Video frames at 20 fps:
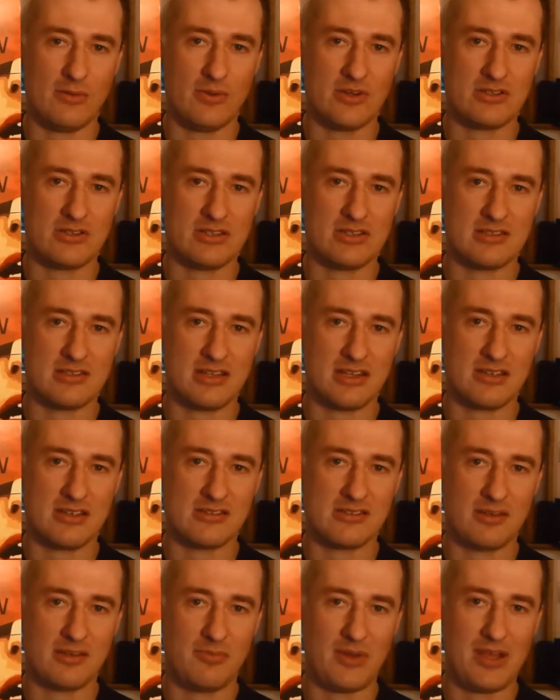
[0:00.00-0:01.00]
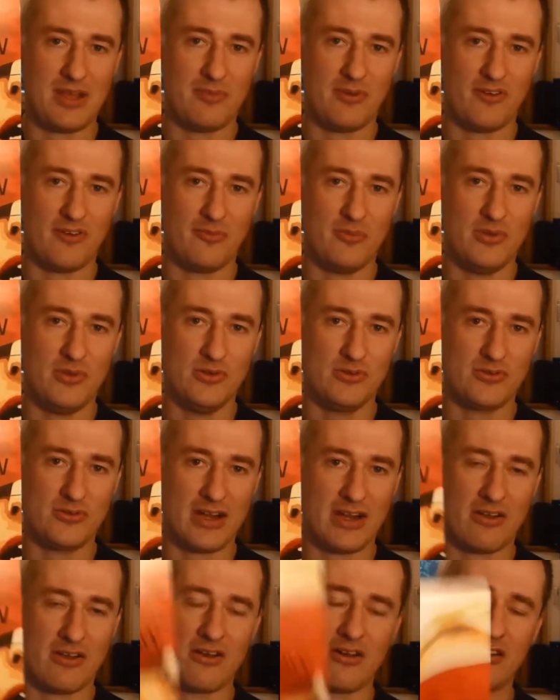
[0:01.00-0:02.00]
which is like a sublabel of Mute
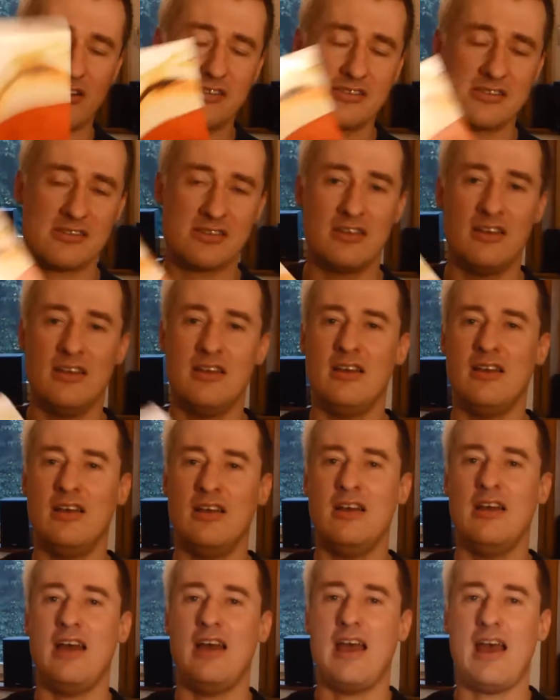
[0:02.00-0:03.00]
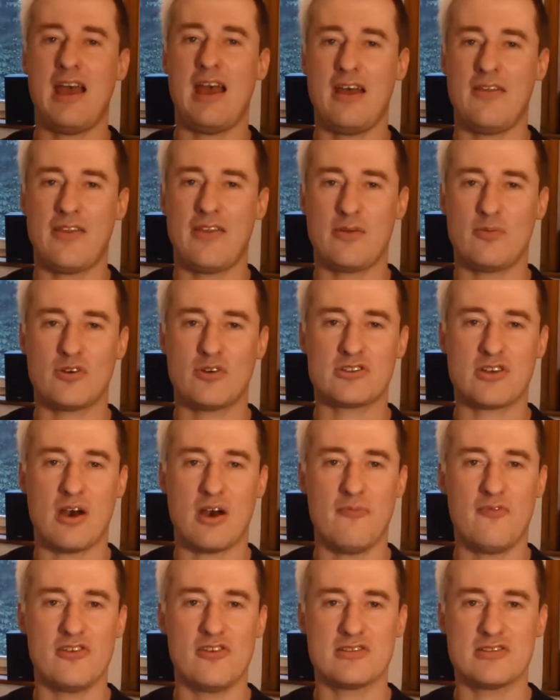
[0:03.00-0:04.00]
Records. And that was
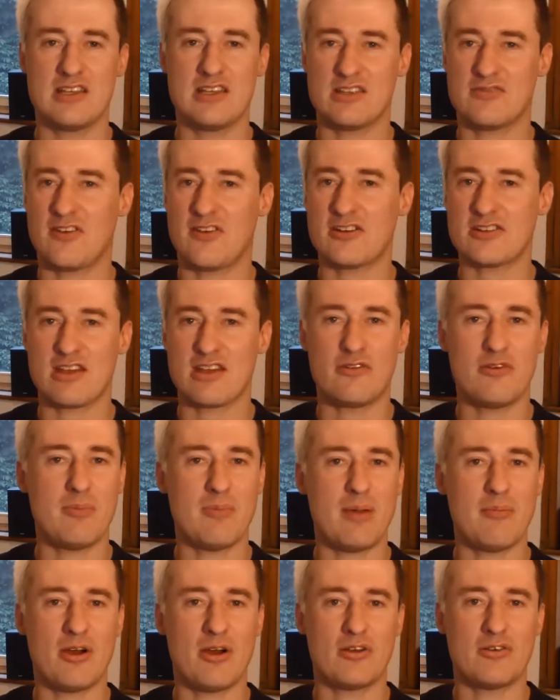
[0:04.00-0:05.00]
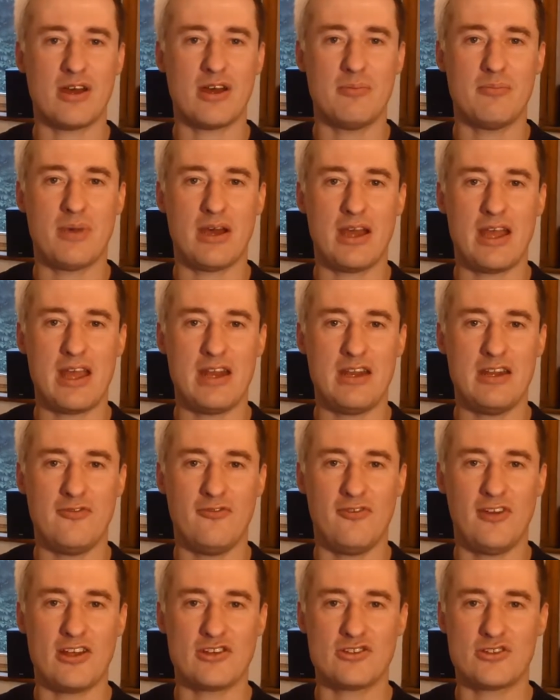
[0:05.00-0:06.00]
obviously, as far as I remember, run by Andy
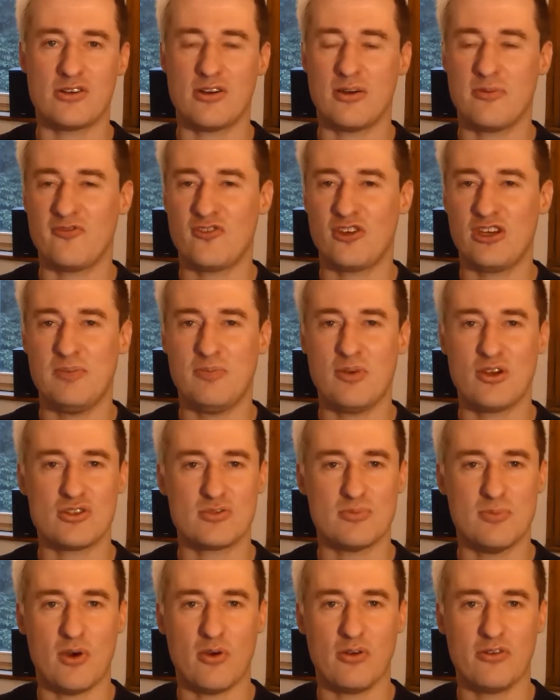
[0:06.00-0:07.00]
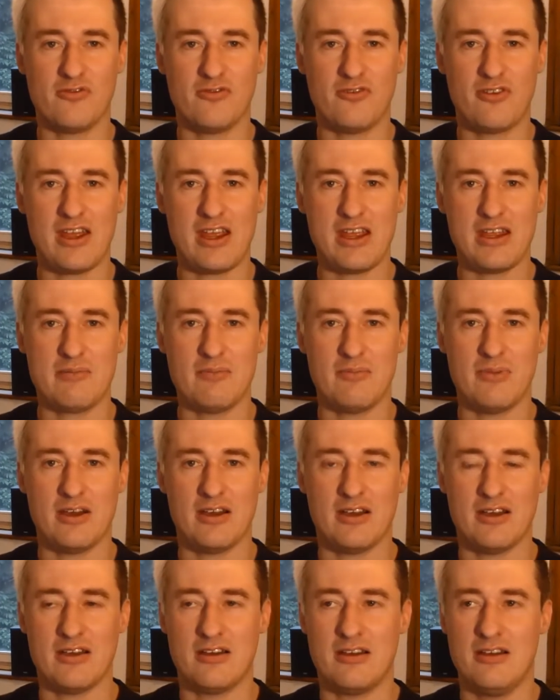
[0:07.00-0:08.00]
Fletcher of Depeche Mode fame.
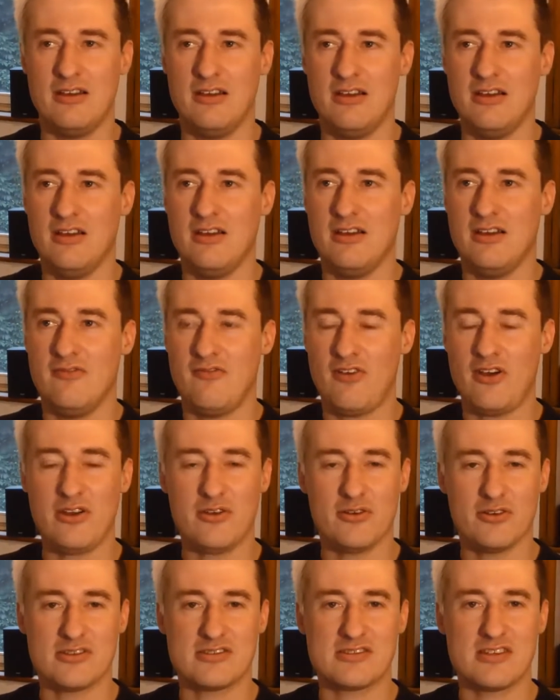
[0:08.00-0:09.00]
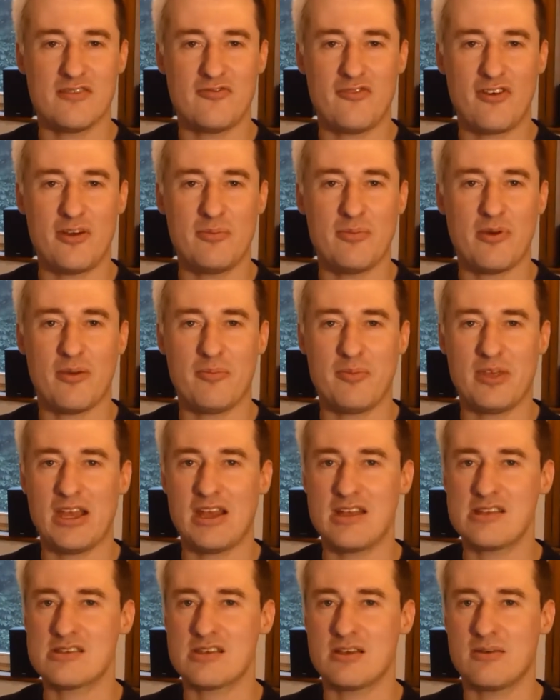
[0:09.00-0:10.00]
Very good stuff, very poppy,
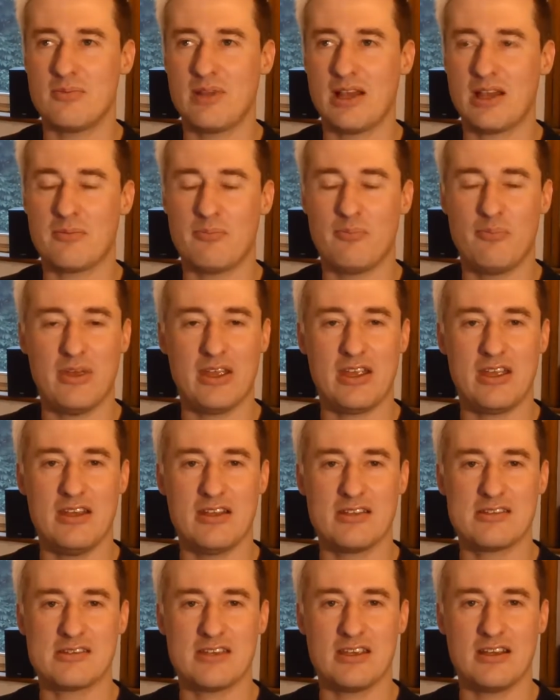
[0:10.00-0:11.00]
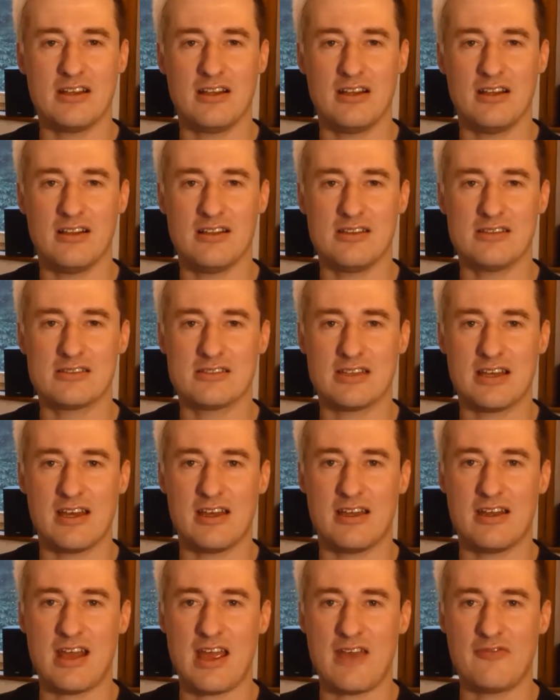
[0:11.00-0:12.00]
had some like big hit singles.
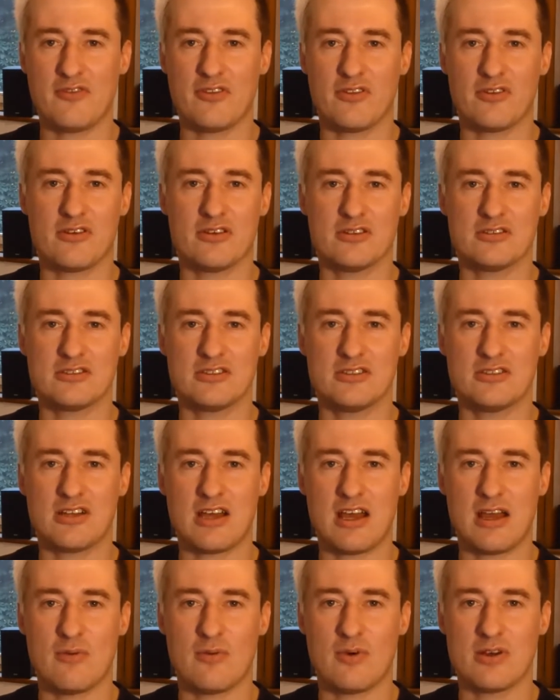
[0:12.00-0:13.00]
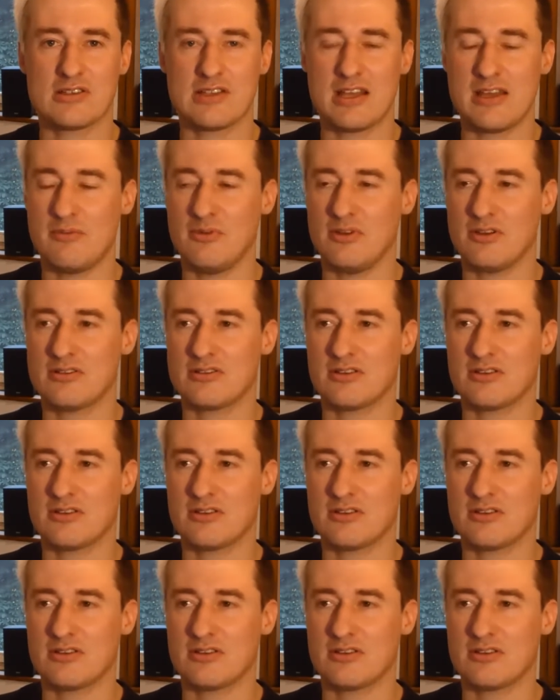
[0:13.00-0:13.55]
And after the concert, I was able